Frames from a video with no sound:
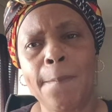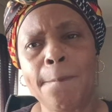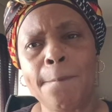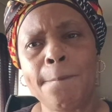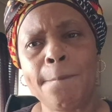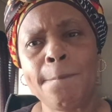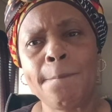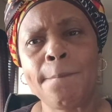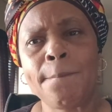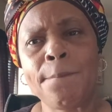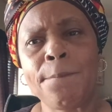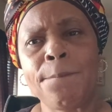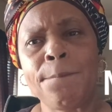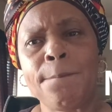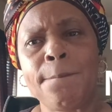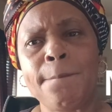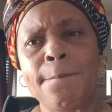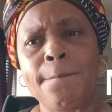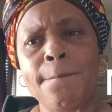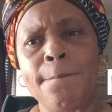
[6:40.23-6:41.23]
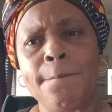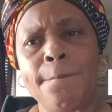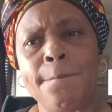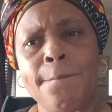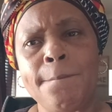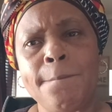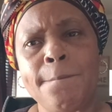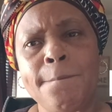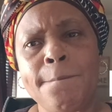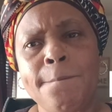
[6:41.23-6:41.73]

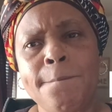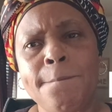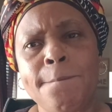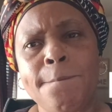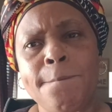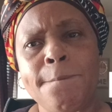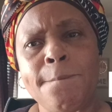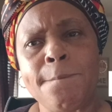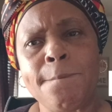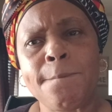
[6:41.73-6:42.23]
(silence)